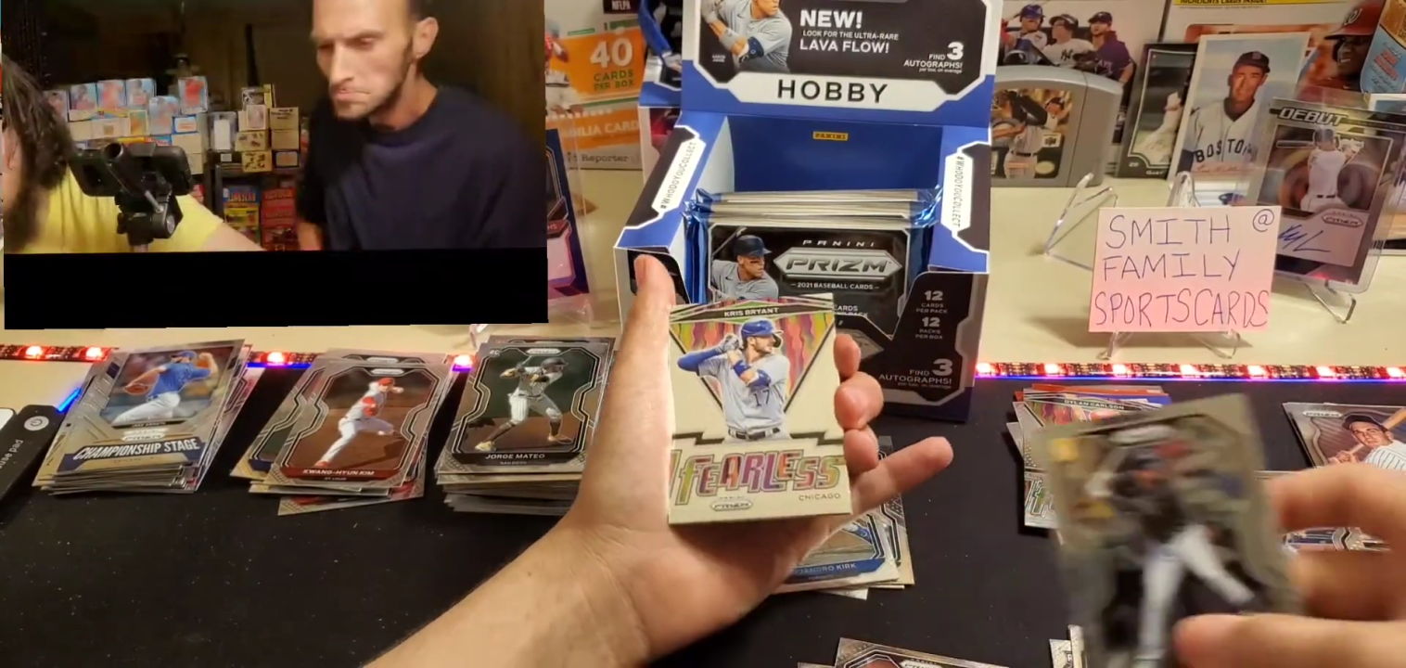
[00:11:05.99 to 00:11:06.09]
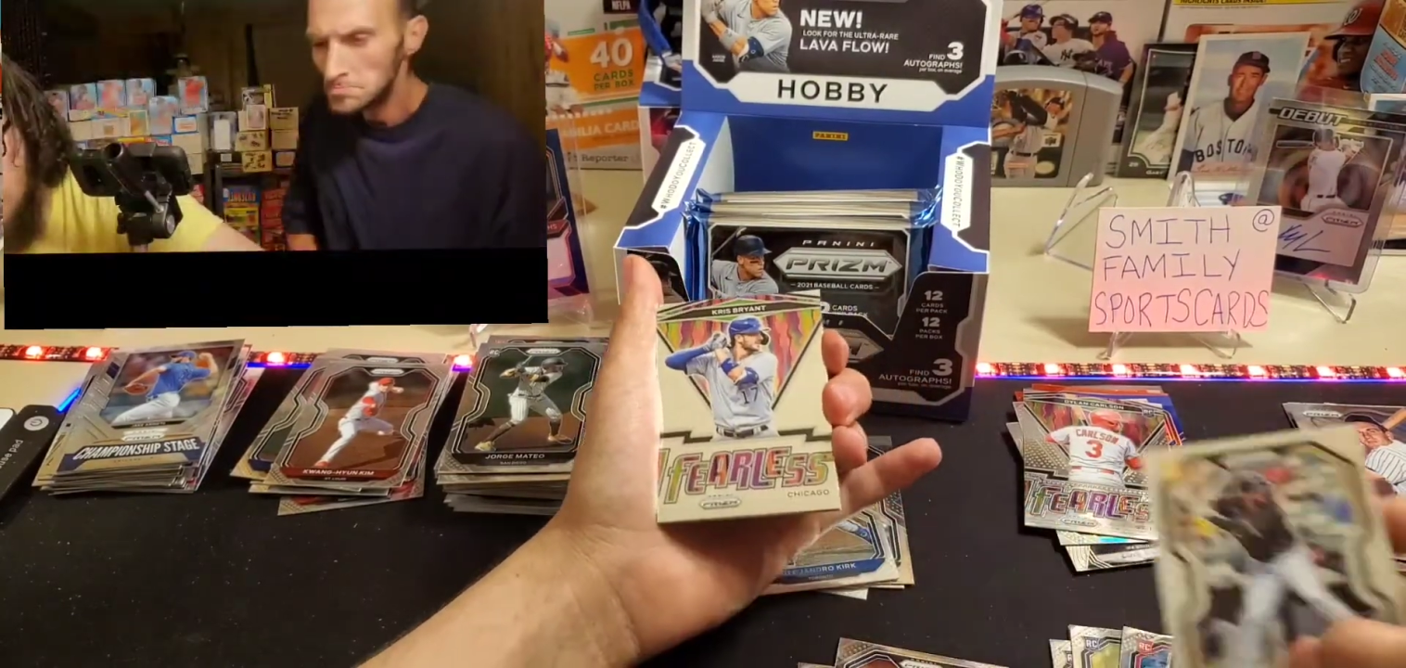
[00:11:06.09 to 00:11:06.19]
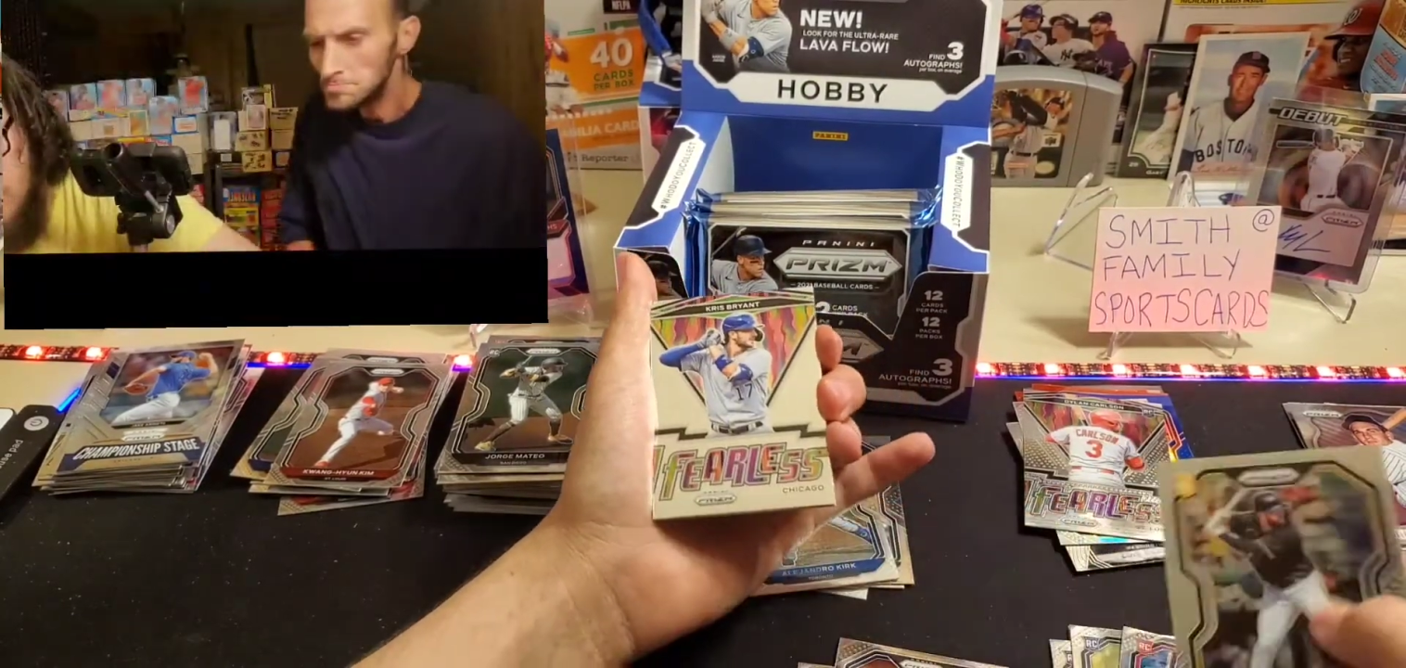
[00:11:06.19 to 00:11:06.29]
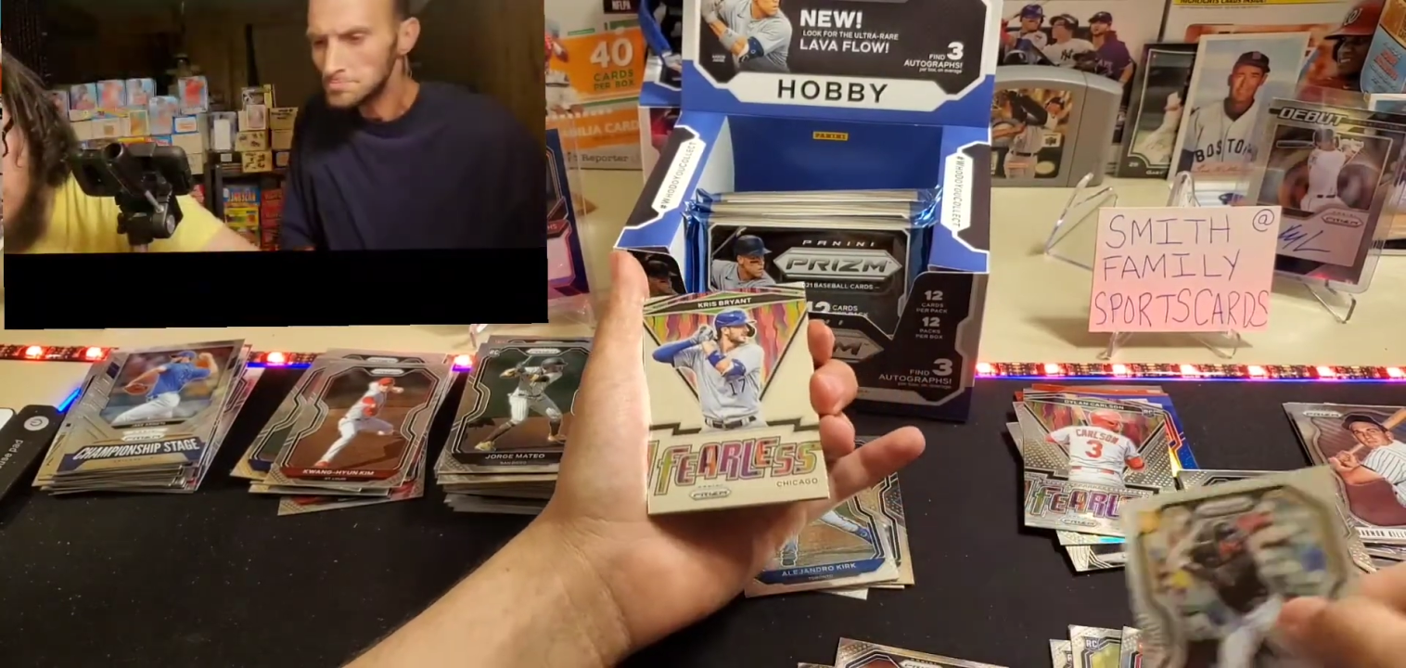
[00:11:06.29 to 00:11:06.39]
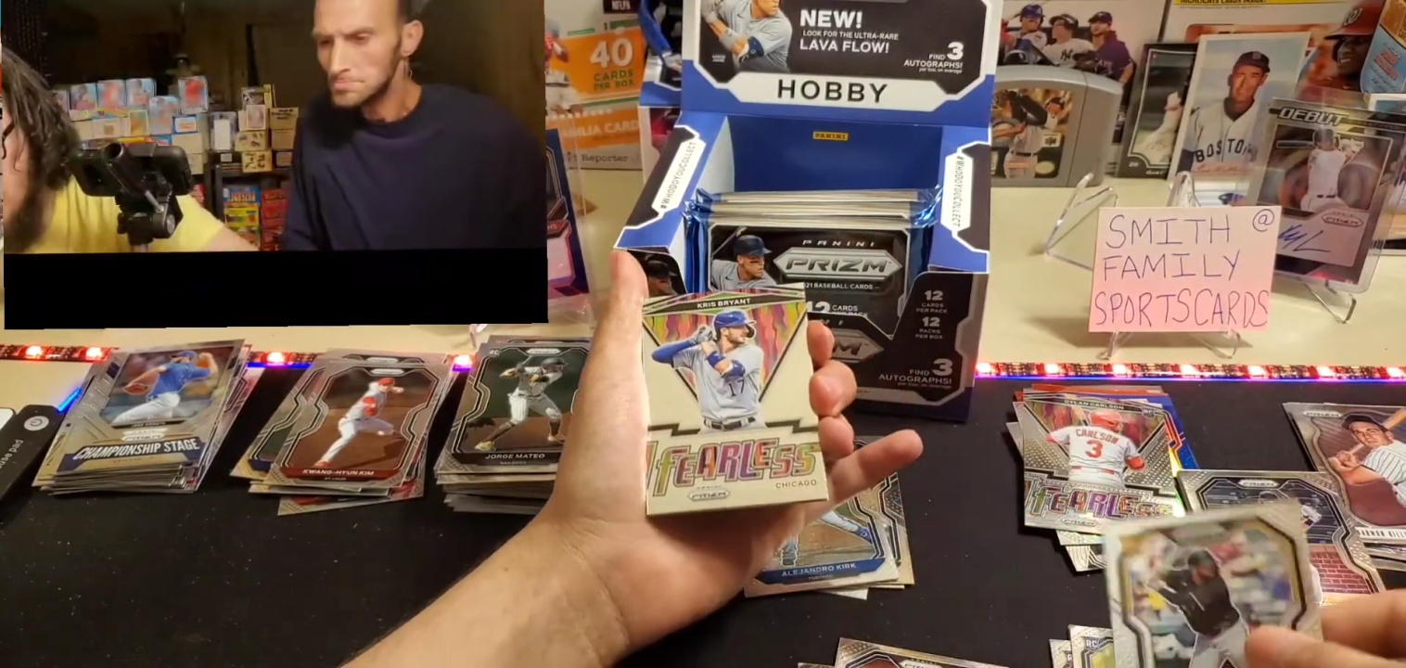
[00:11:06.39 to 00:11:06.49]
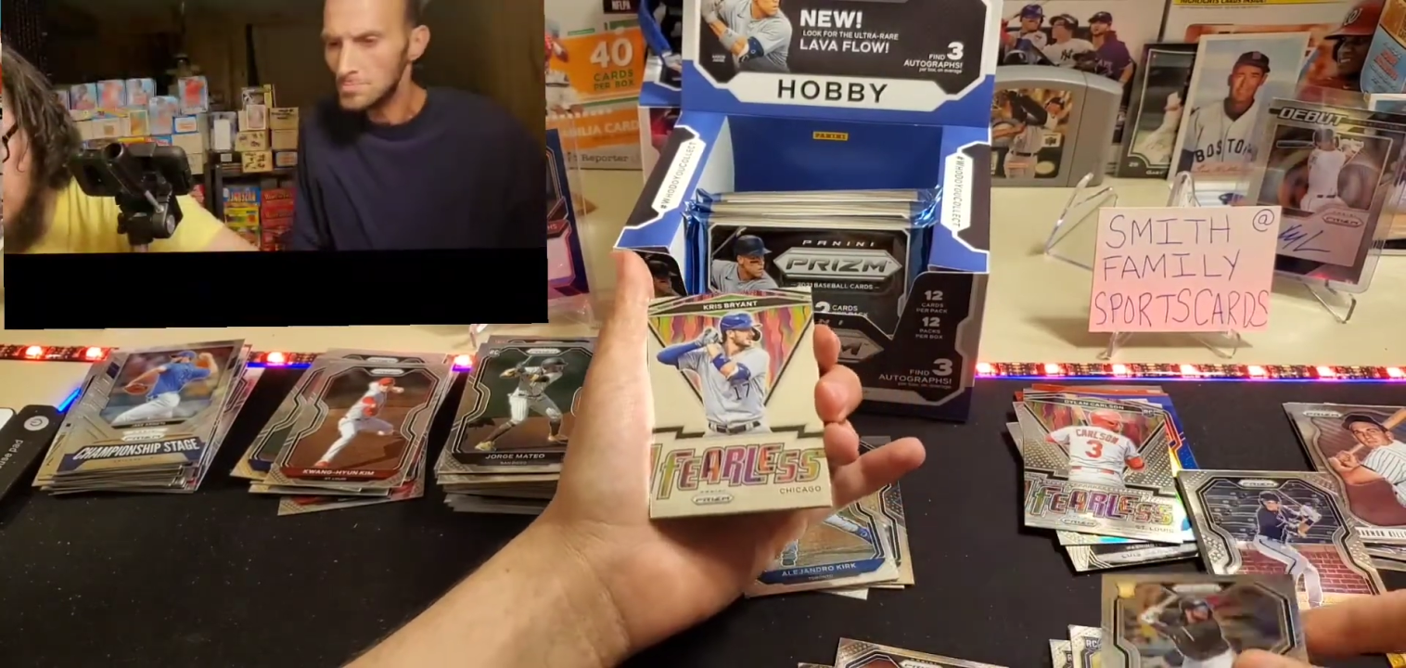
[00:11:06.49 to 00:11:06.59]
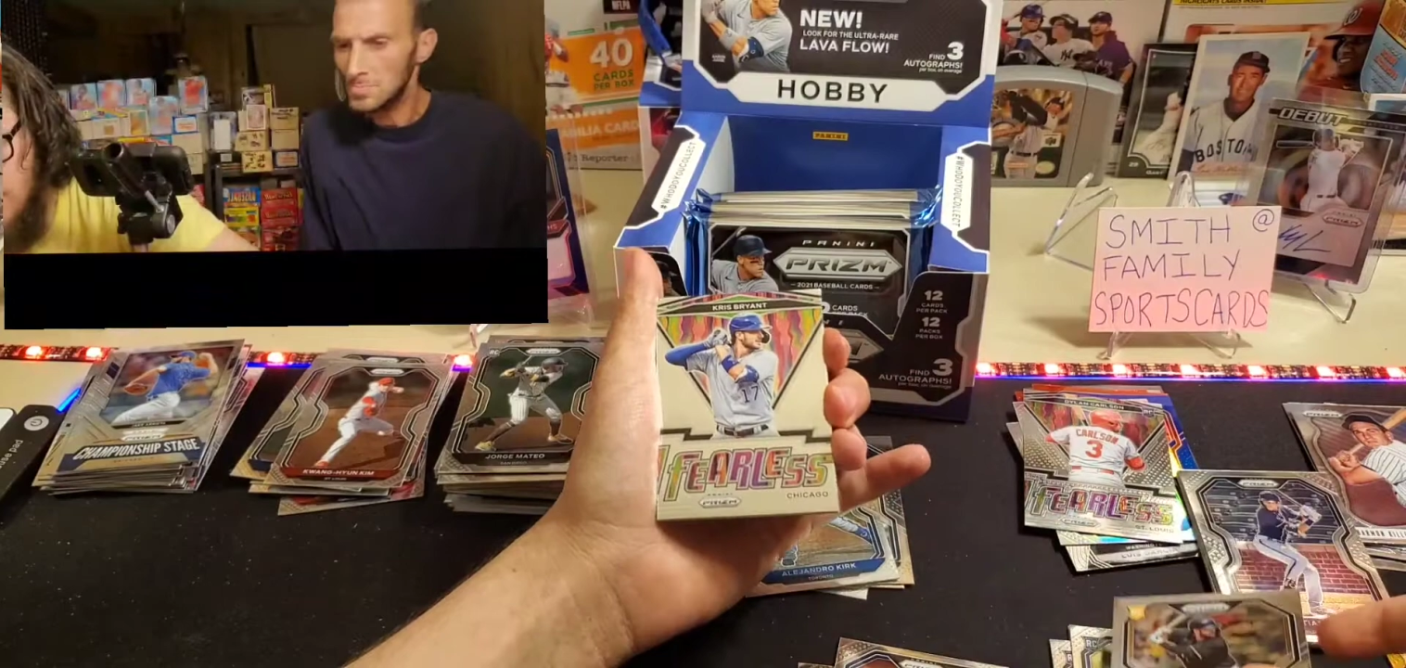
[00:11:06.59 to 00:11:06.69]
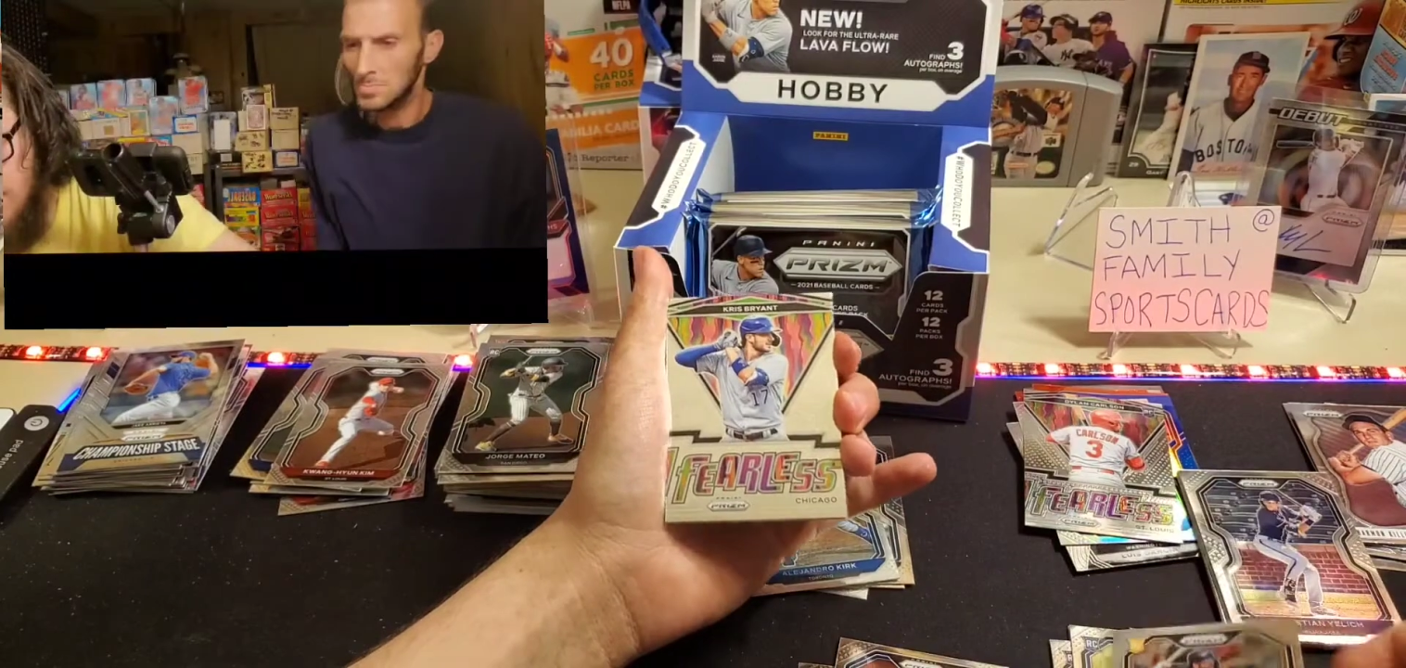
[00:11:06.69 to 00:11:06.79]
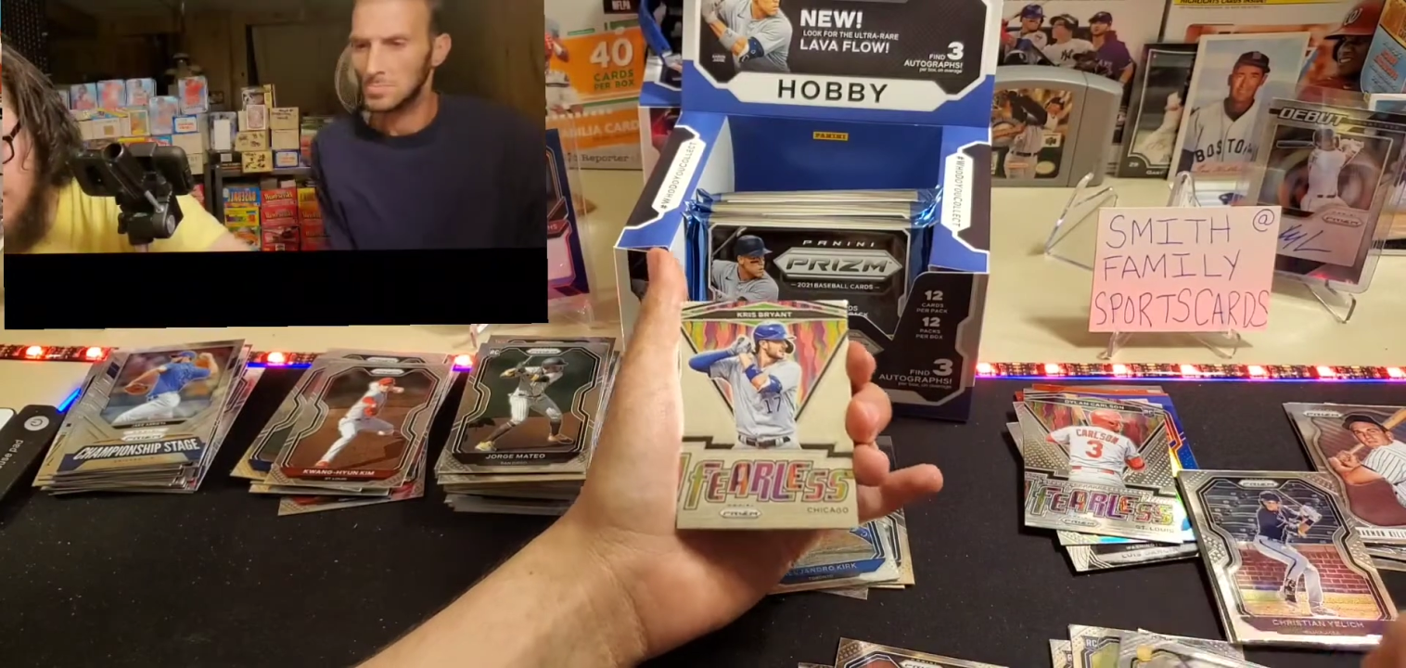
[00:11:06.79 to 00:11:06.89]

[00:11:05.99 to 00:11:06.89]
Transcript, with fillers: Bryant.